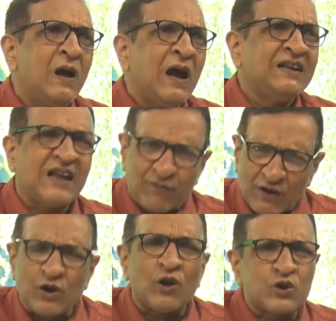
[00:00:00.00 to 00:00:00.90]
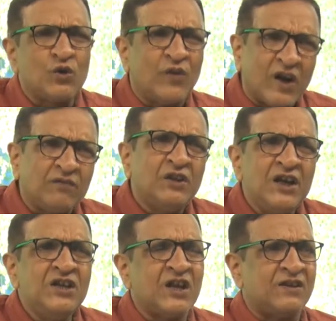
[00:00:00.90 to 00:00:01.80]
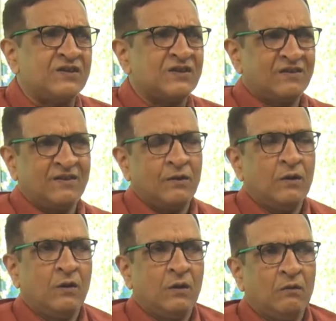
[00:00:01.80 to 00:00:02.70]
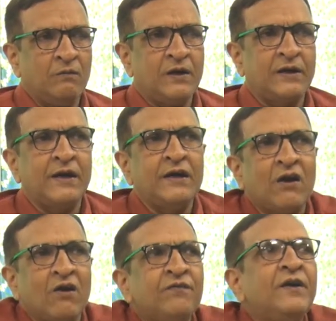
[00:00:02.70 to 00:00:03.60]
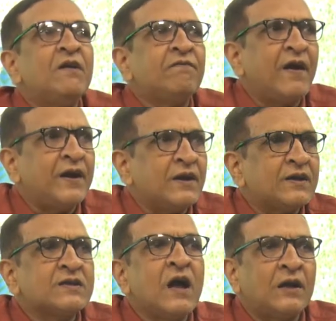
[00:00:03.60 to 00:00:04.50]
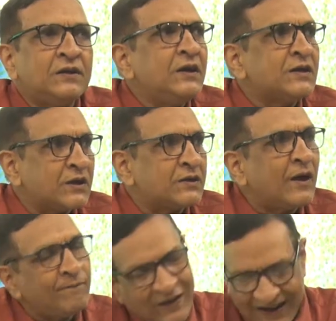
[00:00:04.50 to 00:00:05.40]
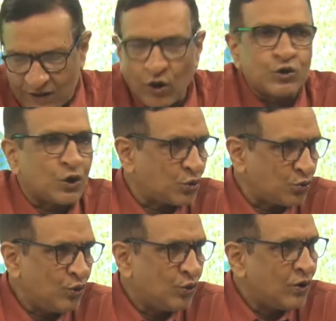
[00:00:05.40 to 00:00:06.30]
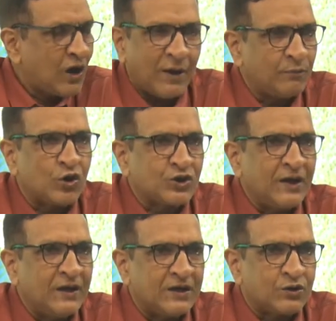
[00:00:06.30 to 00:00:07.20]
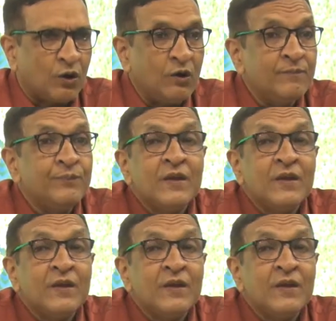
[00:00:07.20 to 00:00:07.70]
And that was also one of the reasons we credit our freedom fighters, Gandhi, etc. That is also true. I'm not saying it is wrong.